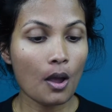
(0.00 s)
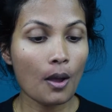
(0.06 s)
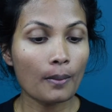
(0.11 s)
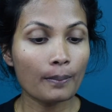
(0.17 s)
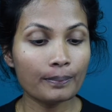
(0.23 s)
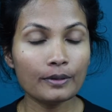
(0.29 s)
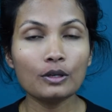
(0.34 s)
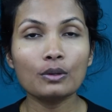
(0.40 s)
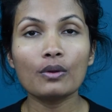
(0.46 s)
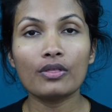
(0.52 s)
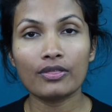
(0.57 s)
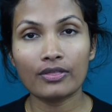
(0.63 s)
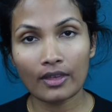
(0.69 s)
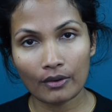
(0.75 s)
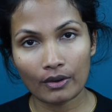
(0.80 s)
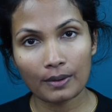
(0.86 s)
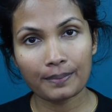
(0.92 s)
Blue
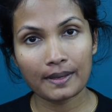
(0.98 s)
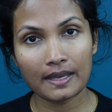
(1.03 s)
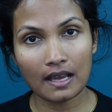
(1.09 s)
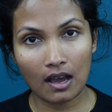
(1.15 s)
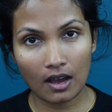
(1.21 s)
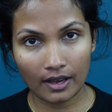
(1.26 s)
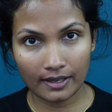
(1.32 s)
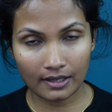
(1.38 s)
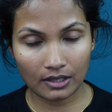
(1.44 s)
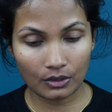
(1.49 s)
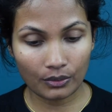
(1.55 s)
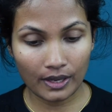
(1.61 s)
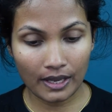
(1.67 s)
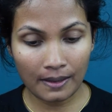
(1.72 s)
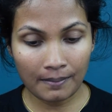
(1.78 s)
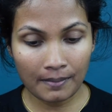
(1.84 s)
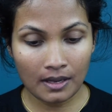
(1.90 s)
Therapy Eye
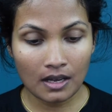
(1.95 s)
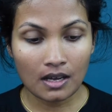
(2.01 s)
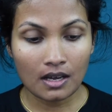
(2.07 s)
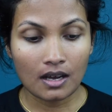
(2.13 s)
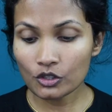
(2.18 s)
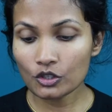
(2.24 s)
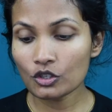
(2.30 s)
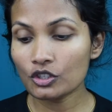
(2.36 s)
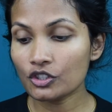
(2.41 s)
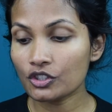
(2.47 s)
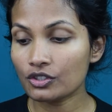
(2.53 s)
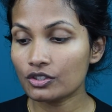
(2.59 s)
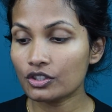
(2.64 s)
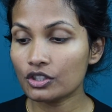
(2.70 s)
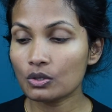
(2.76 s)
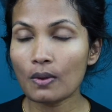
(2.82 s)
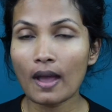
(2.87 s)
Cream. So
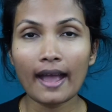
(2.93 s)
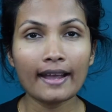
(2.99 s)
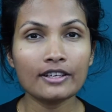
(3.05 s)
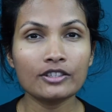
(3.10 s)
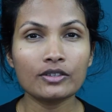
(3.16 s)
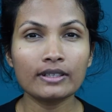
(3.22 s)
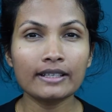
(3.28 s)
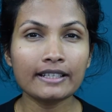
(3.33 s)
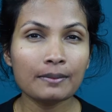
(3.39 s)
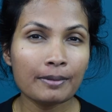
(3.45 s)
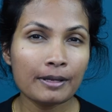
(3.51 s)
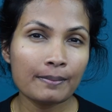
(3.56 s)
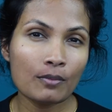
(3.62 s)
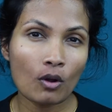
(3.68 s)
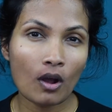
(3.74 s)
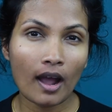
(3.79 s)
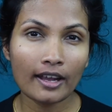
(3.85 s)
to add a little bit
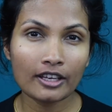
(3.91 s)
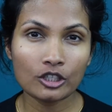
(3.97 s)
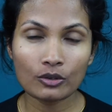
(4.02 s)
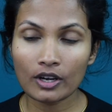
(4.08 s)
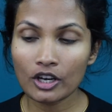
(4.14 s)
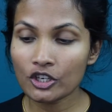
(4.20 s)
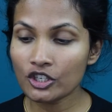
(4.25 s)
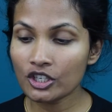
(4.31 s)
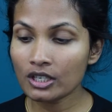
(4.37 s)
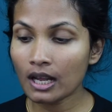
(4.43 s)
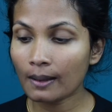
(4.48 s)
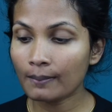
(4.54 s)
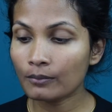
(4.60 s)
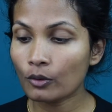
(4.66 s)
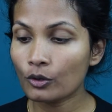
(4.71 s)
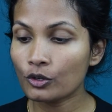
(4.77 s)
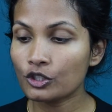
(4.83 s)
more hydration,
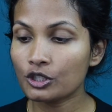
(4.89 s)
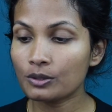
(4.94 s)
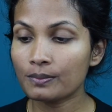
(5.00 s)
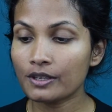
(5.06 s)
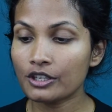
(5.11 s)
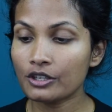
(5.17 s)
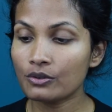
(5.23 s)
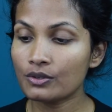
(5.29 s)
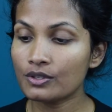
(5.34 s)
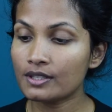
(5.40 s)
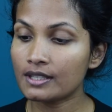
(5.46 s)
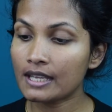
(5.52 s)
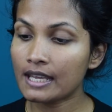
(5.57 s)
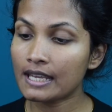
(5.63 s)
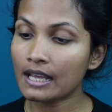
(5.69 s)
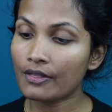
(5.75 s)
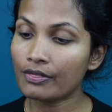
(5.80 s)
I'm going to be
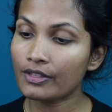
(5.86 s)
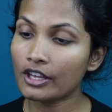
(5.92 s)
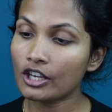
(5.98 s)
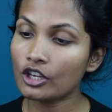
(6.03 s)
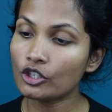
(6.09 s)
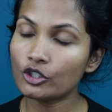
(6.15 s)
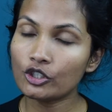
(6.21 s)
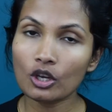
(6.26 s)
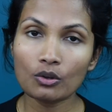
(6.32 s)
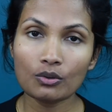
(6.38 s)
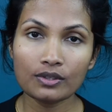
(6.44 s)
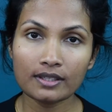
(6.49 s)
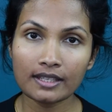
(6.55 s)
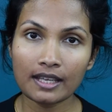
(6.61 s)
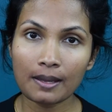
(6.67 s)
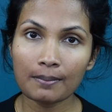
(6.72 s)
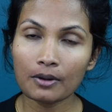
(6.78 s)
using the
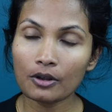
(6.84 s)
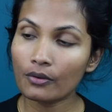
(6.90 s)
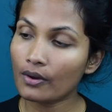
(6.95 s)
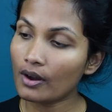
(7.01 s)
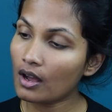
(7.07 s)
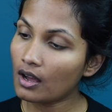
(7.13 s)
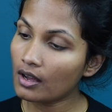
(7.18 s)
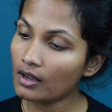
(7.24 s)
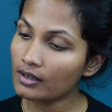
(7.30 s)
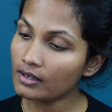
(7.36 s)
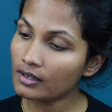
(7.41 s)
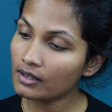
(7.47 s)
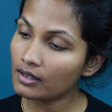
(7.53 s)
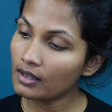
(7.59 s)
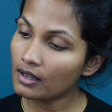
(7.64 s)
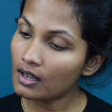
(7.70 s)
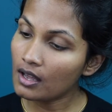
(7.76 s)
Josie Maran
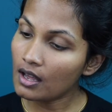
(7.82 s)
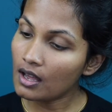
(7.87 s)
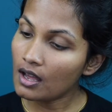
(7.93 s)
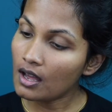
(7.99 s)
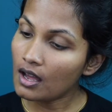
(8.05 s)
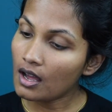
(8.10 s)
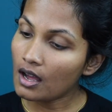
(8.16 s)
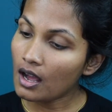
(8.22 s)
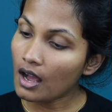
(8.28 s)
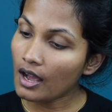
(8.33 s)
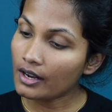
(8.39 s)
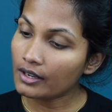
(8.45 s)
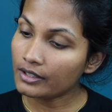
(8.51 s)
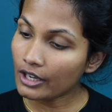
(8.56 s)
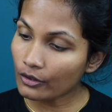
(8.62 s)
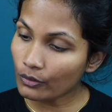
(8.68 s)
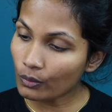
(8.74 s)

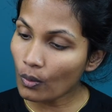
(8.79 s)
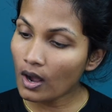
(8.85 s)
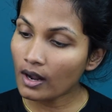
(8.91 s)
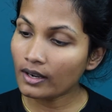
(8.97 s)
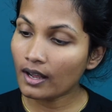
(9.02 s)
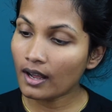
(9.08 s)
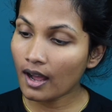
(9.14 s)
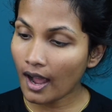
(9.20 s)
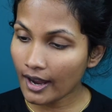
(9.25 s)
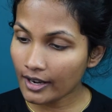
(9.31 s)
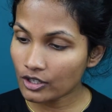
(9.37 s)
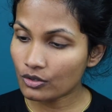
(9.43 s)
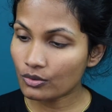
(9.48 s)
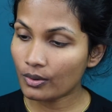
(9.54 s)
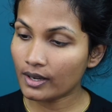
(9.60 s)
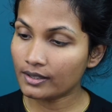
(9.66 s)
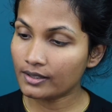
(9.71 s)
Nirvana
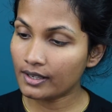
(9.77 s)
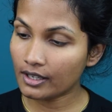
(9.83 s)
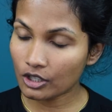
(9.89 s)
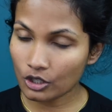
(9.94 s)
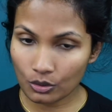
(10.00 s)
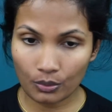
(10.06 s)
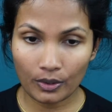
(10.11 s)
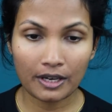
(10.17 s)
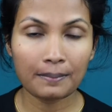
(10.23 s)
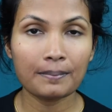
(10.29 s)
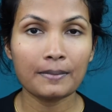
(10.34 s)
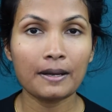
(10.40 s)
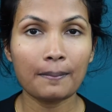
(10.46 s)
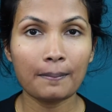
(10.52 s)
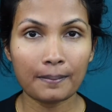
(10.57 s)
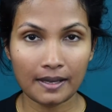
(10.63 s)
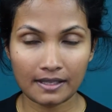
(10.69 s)
Hydrating
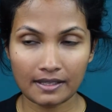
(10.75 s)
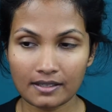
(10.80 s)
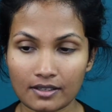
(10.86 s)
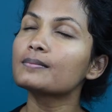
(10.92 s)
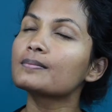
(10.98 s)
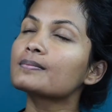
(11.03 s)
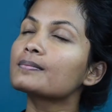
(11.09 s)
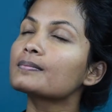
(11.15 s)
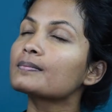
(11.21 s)
Treatment Mist.